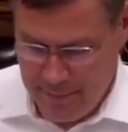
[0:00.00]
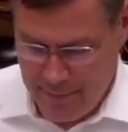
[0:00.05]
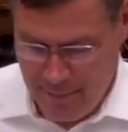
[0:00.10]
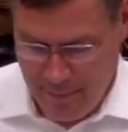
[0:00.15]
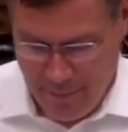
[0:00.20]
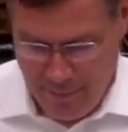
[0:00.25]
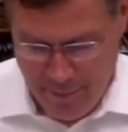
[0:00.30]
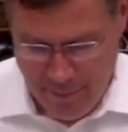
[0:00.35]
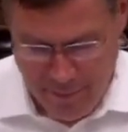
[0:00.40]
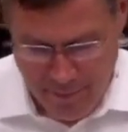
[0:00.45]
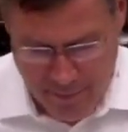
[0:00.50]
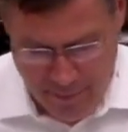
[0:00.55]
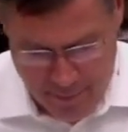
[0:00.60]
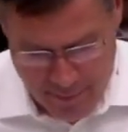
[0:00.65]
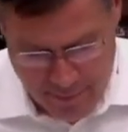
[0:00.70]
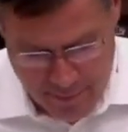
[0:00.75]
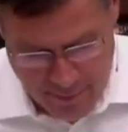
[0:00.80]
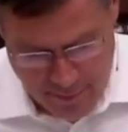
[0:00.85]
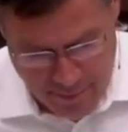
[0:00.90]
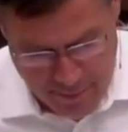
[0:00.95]

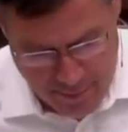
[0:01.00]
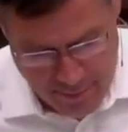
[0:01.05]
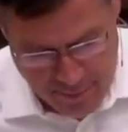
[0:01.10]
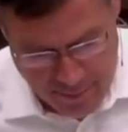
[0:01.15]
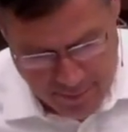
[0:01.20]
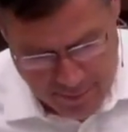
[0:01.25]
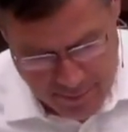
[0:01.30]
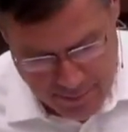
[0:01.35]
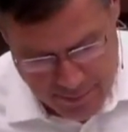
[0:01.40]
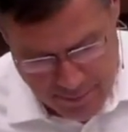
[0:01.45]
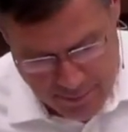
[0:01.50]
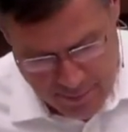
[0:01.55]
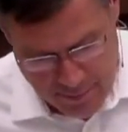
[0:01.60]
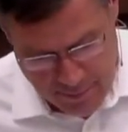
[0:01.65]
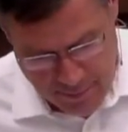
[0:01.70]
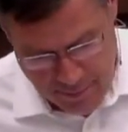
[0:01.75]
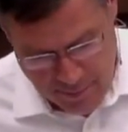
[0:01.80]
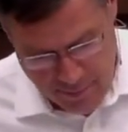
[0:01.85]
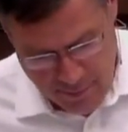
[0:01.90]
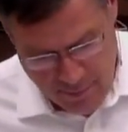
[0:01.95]

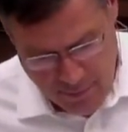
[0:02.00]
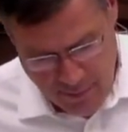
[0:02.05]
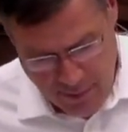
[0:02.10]
No one is speaking in this clip.